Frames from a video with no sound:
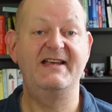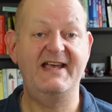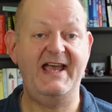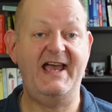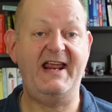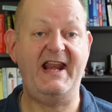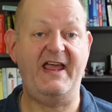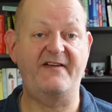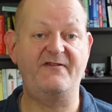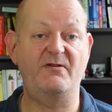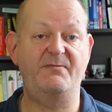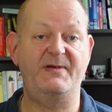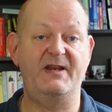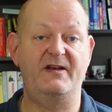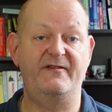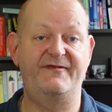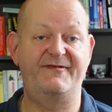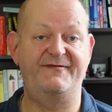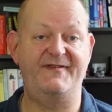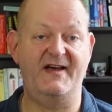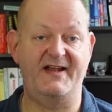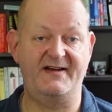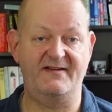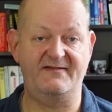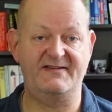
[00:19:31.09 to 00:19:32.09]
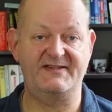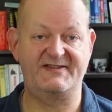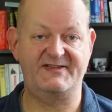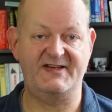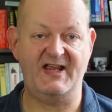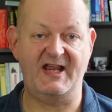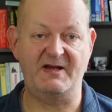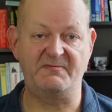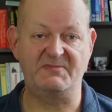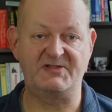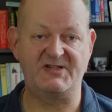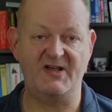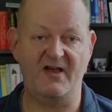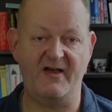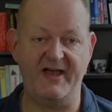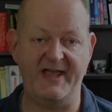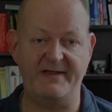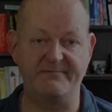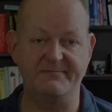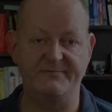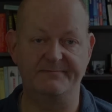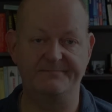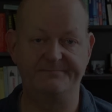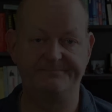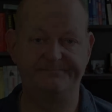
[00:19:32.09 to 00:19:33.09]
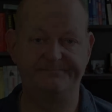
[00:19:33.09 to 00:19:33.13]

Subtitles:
and have a bit of fun at the same time.